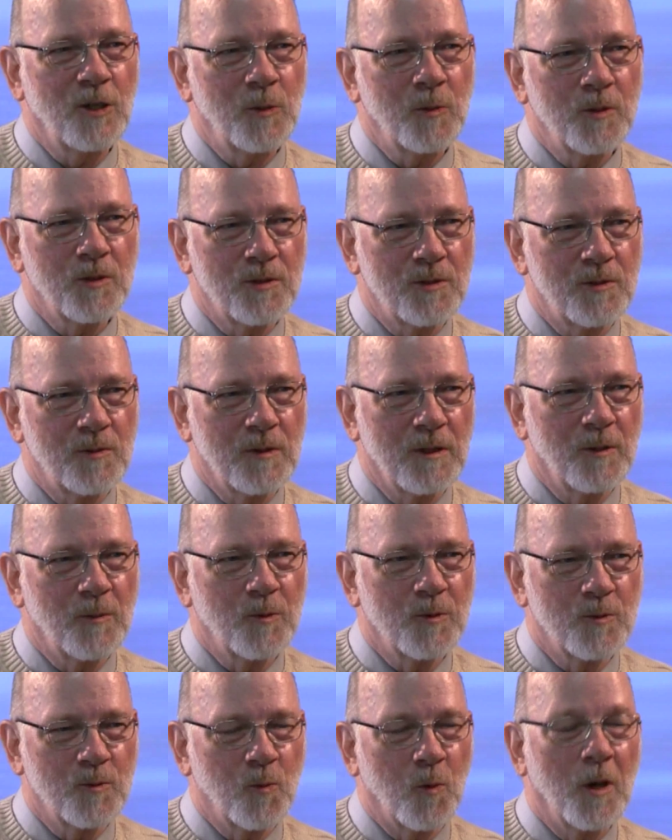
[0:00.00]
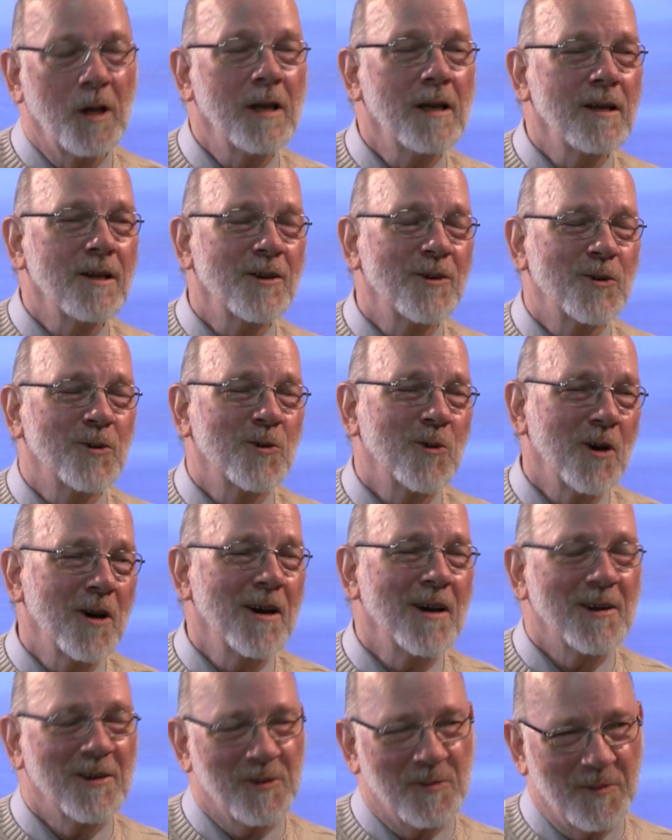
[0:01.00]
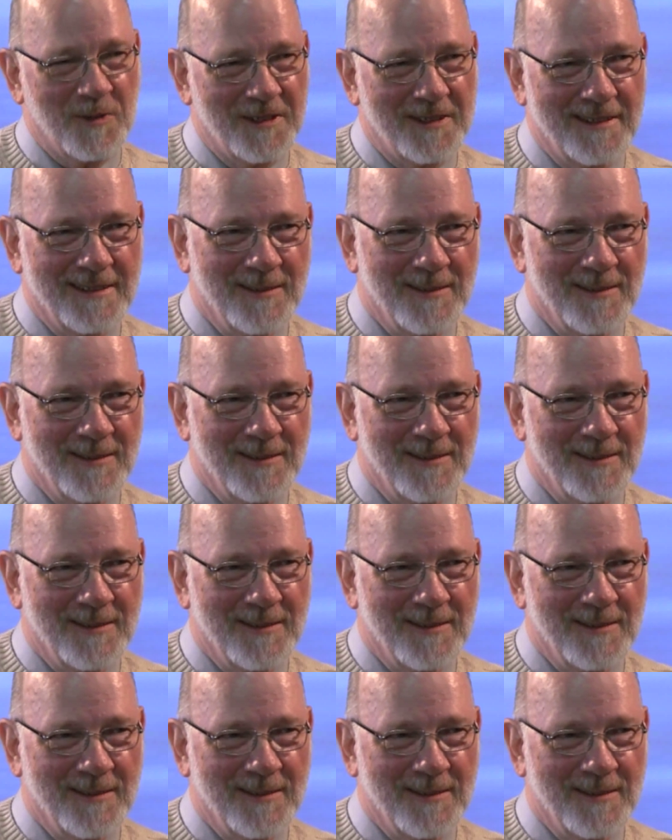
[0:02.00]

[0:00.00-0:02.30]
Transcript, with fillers: There was it was way underground,